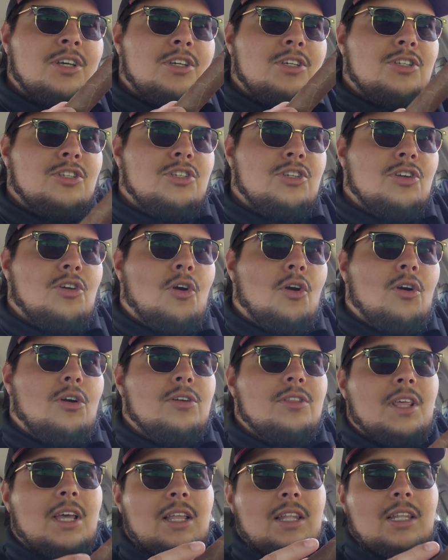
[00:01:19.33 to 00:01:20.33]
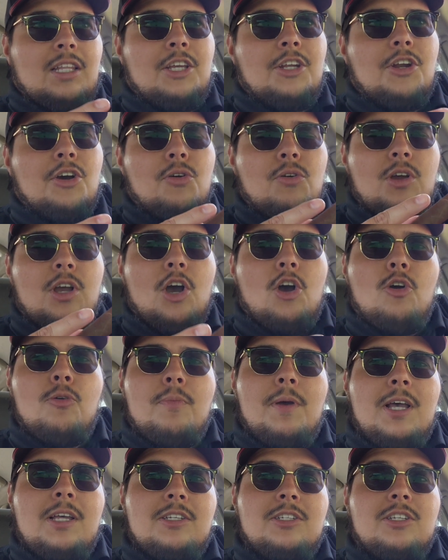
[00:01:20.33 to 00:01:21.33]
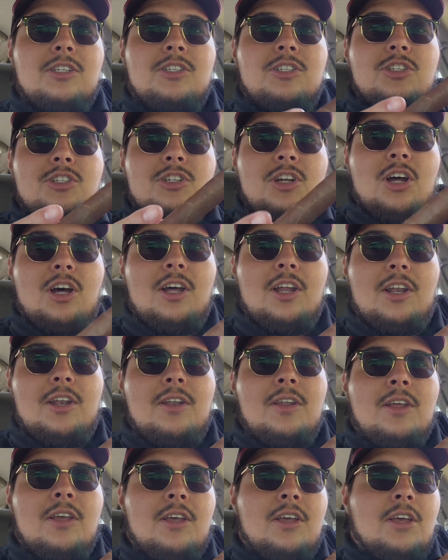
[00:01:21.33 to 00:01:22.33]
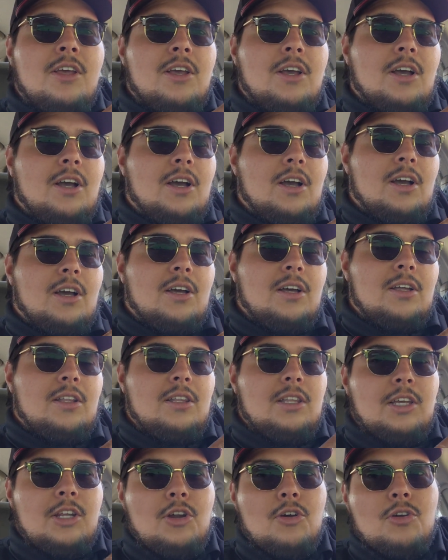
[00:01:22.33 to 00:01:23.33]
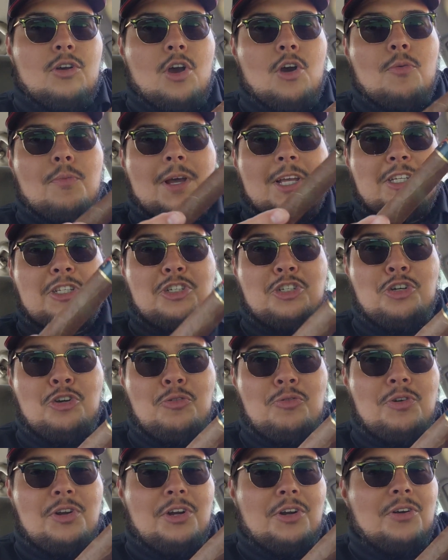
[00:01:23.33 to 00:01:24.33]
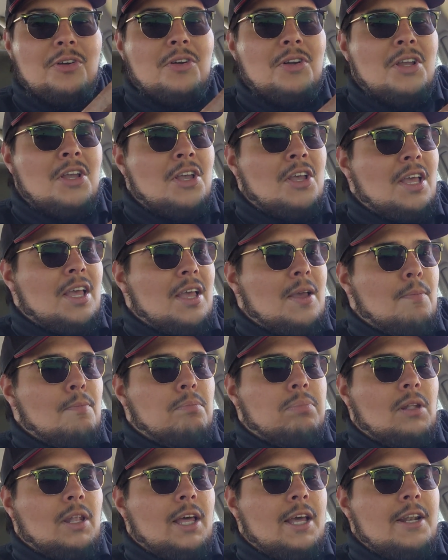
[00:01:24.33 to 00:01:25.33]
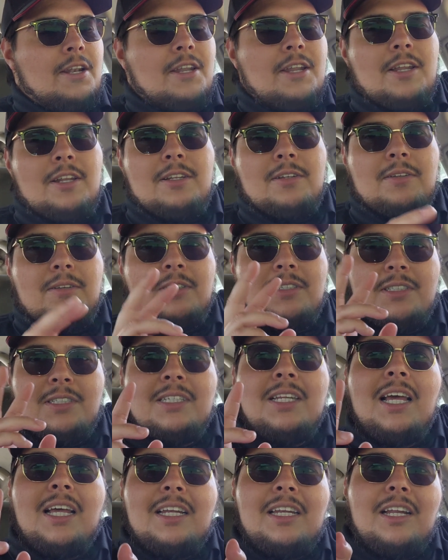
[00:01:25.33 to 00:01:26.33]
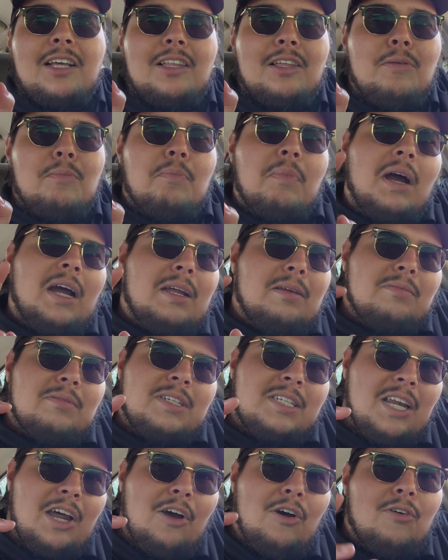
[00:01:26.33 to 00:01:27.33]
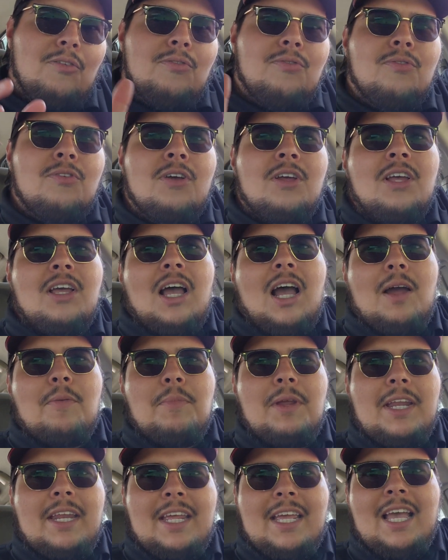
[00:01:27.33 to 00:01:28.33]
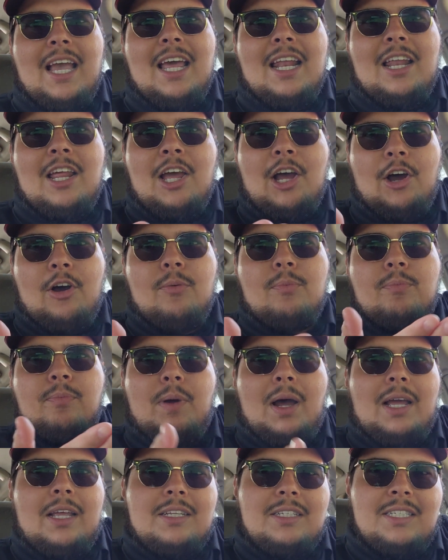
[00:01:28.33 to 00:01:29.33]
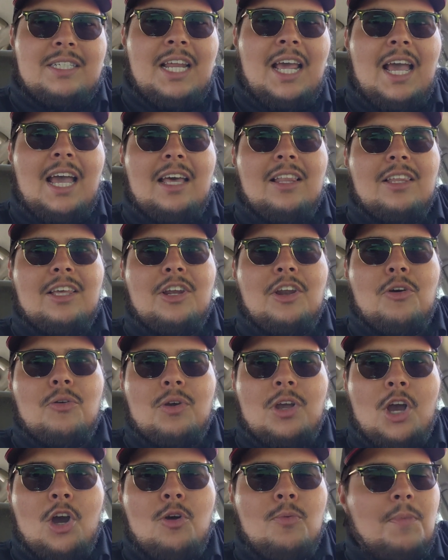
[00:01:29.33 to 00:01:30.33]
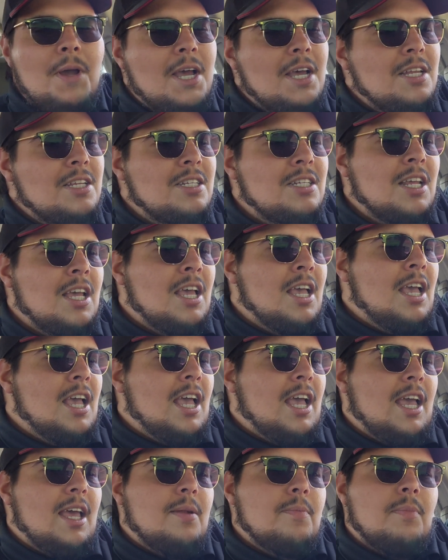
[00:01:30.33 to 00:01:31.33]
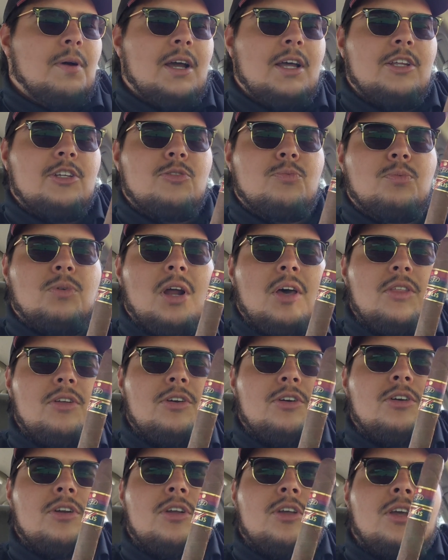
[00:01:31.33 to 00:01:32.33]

cigar that Lito Gomez's son, Lito Gomez Jr., blended technically by himself. I mean, he had help by his dad, Lito Gomez, and by his brother,